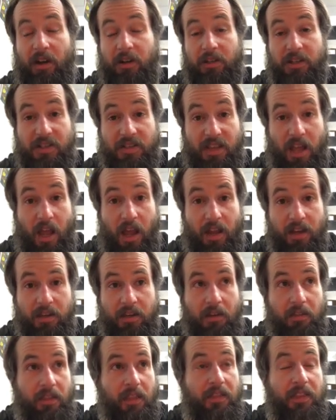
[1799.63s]

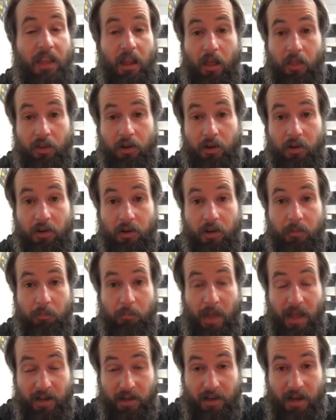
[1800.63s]
design than the other
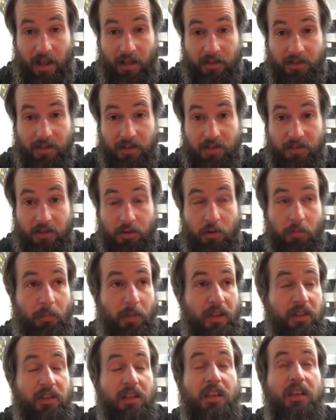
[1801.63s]
meta-analyses do,
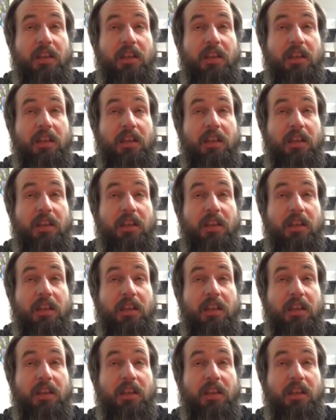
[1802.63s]
but